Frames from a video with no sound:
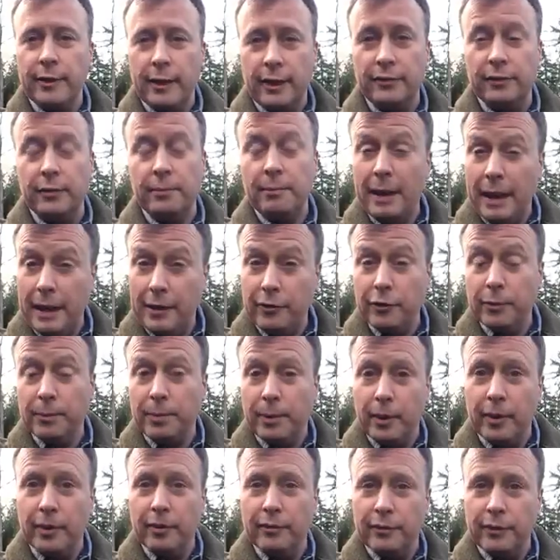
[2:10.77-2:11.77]
and that's a major
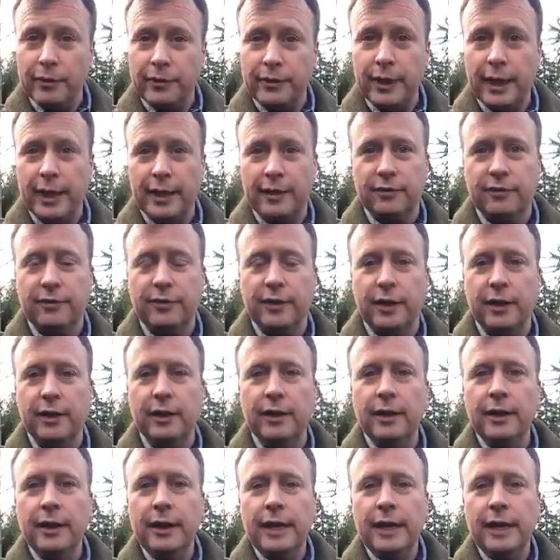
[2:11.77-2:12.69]
part of the text that